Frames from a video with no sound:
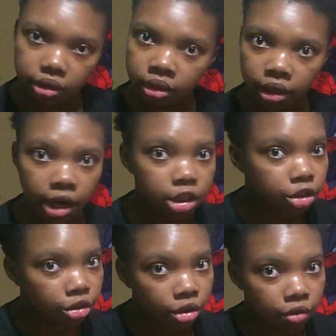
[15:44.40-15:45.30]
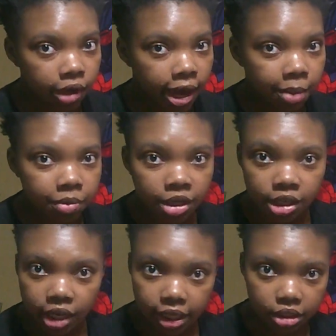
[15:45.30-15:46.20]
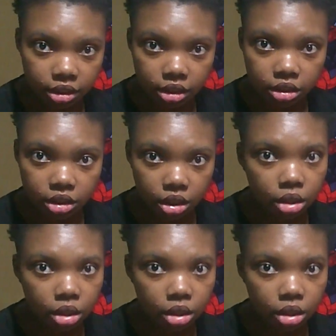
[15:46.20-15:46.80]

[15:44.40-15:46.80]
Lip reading: Not sure what happened in Nexus.